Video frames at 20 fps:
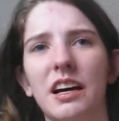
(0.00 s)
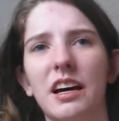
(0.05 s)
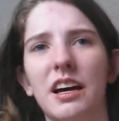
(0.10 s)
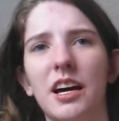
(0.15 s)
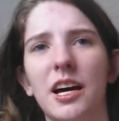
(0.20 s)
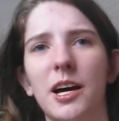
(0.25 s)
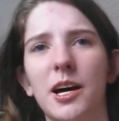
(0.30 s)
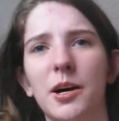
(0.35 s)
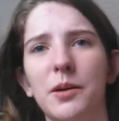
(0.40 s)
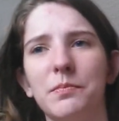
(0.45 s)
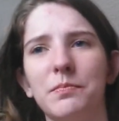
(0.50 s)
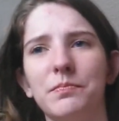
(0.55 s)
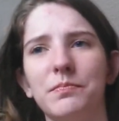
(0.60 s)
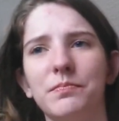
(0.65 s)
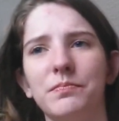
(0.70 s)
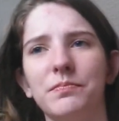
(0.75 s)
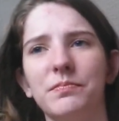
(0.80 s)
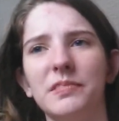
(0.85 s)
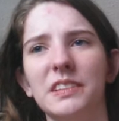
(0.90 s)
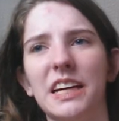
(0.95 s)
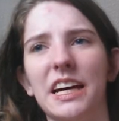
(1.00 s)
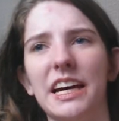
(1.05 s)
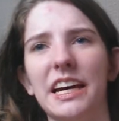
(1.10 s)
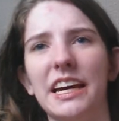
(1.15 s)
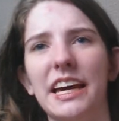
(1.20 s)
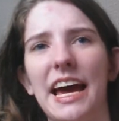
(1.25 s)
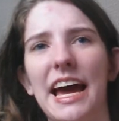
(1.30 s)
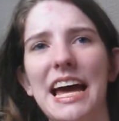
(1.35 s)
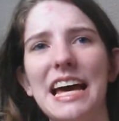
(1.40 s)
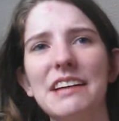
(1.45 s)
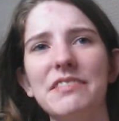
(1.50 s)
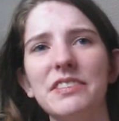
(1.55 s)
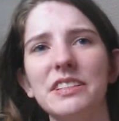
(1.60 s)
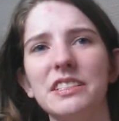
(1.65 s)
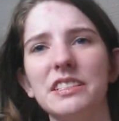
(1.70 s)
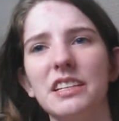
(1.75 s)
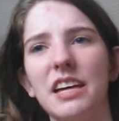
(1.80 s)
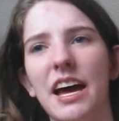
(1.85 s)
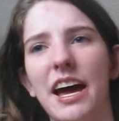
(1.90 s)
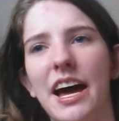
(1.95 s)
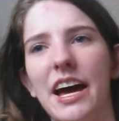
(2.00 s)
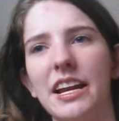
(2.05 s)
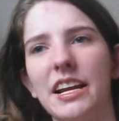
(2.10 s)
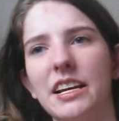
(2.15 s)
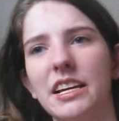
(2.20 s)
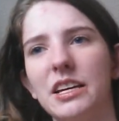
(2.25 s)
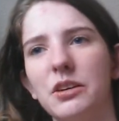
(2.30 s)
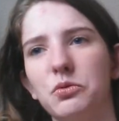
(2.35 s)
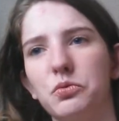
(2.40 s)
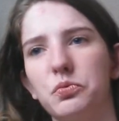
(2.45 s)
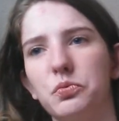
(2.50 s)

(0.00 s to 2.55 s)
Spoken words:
I haven't had any